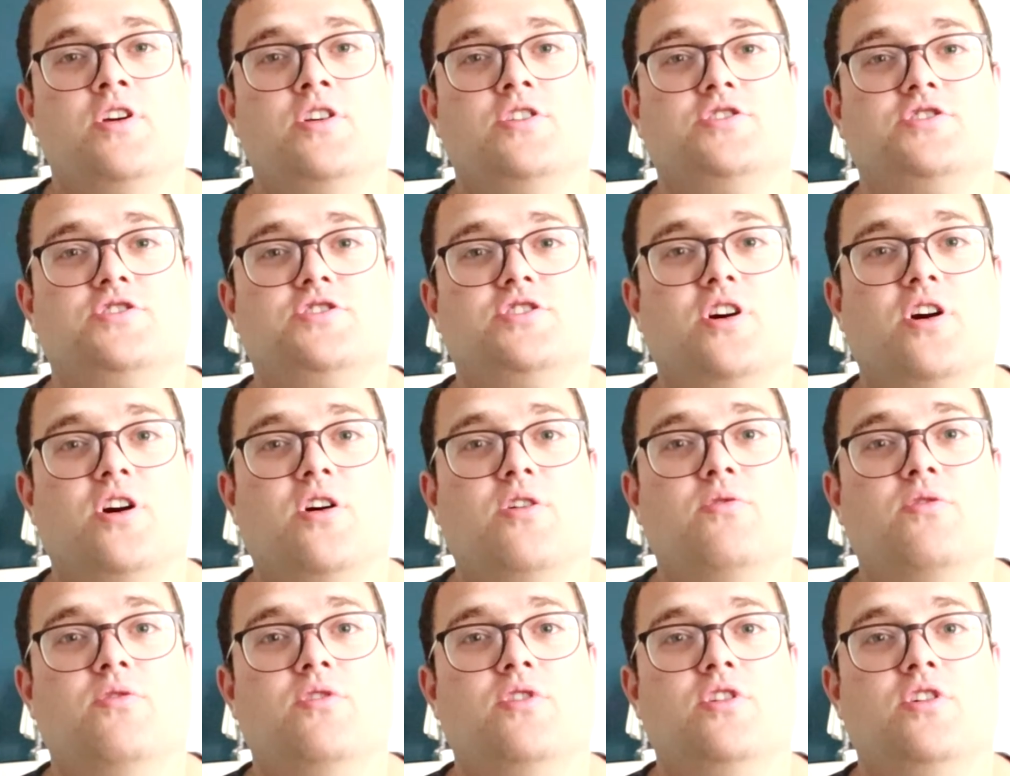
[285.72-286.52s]

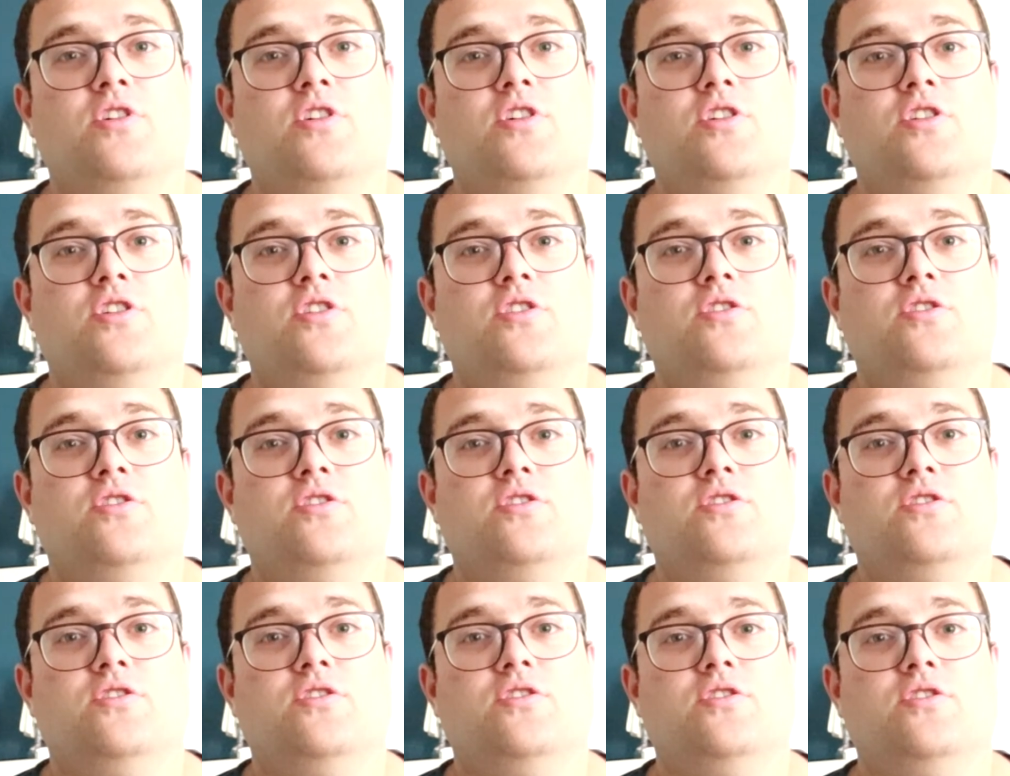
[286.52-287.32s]
So,
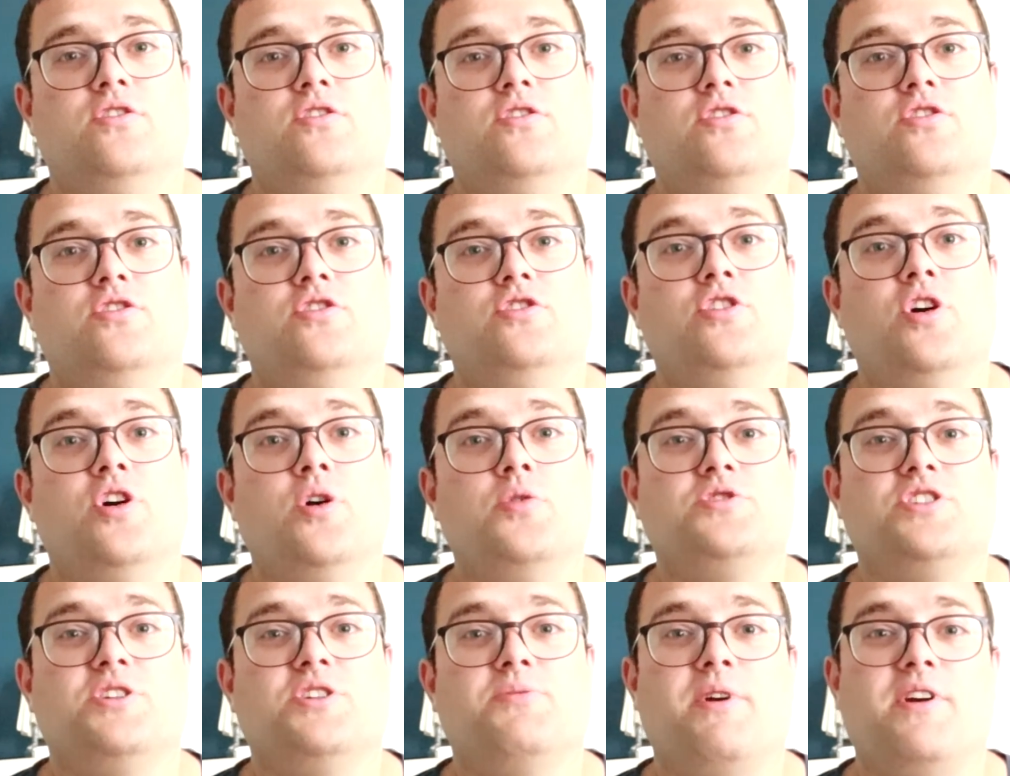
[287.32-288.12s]

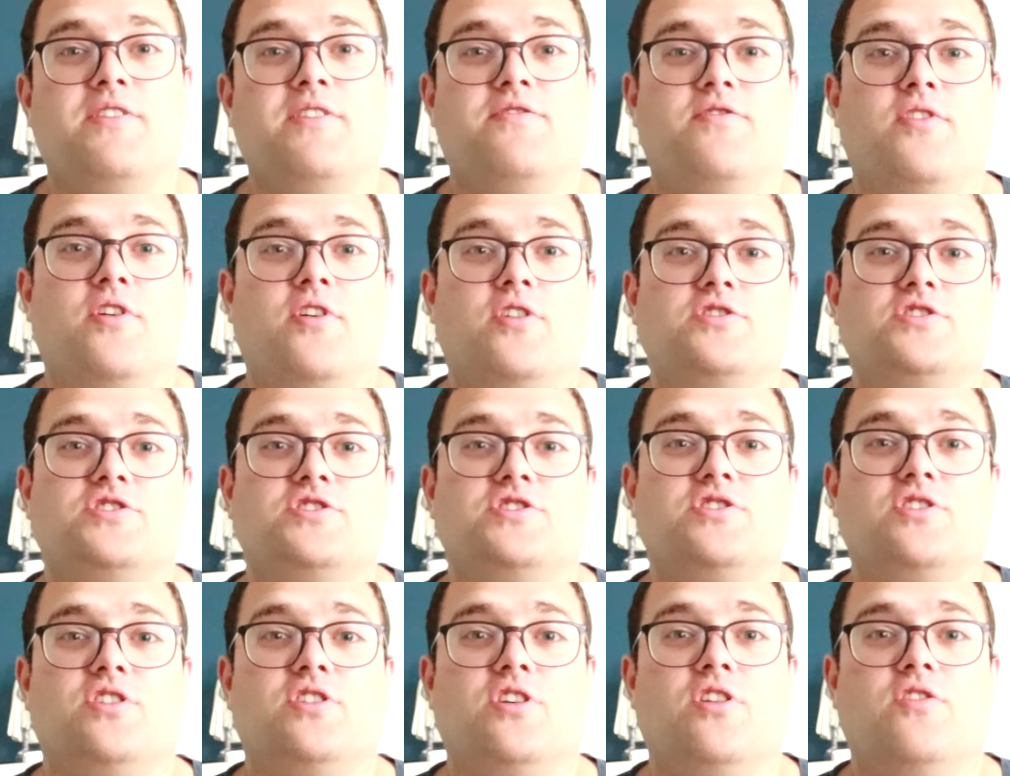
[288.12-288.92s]
those are my
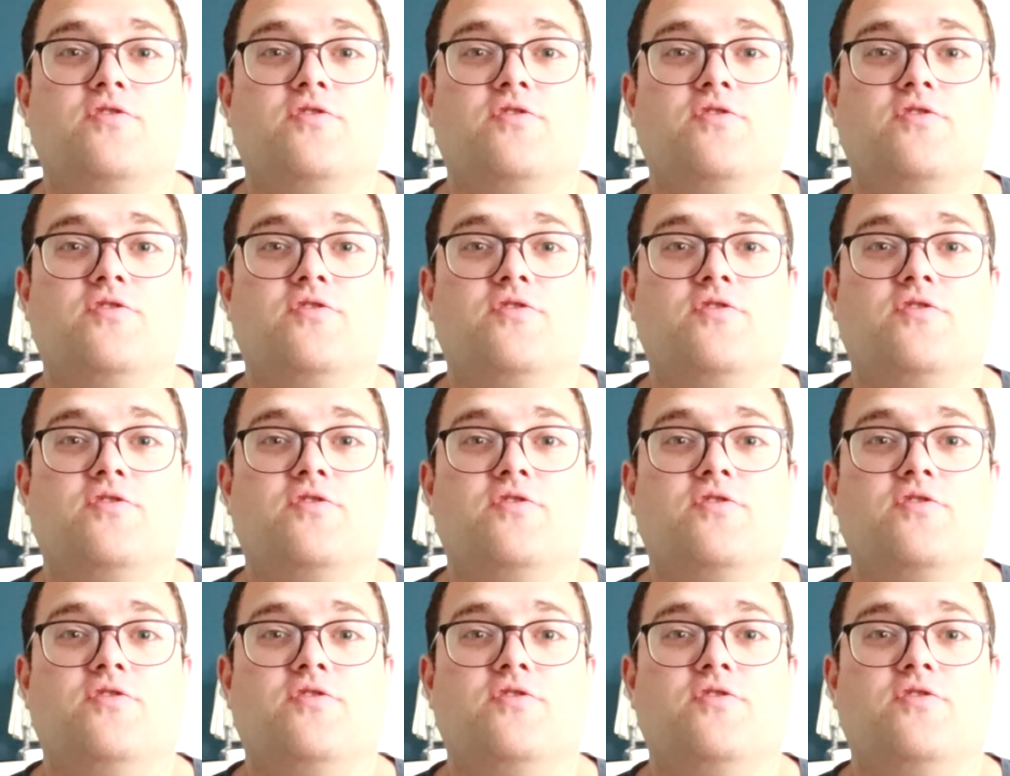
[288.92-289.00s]
thoughts